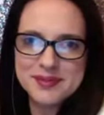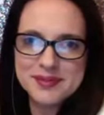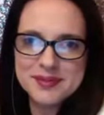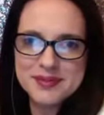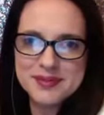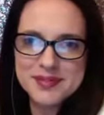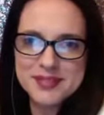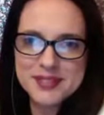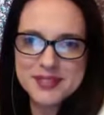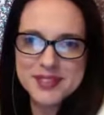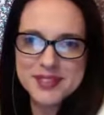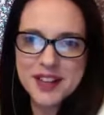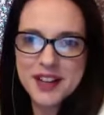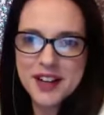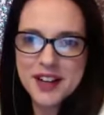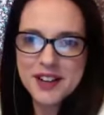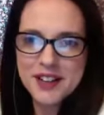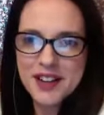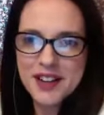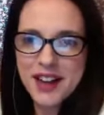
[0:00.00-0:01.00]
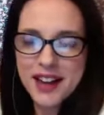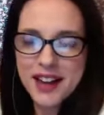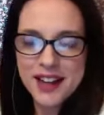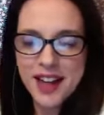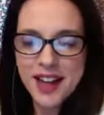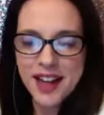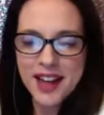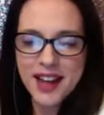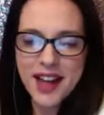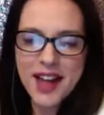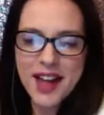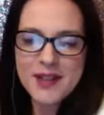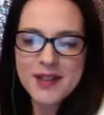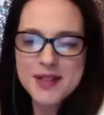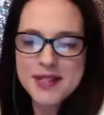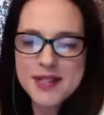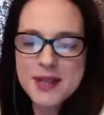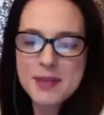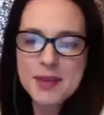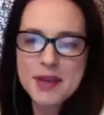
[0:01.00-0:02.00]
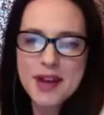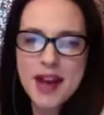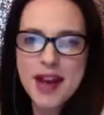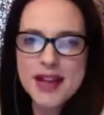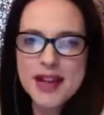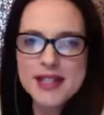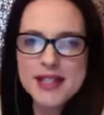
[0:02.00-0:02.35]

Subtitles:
All right. Hey, what's up, you guys?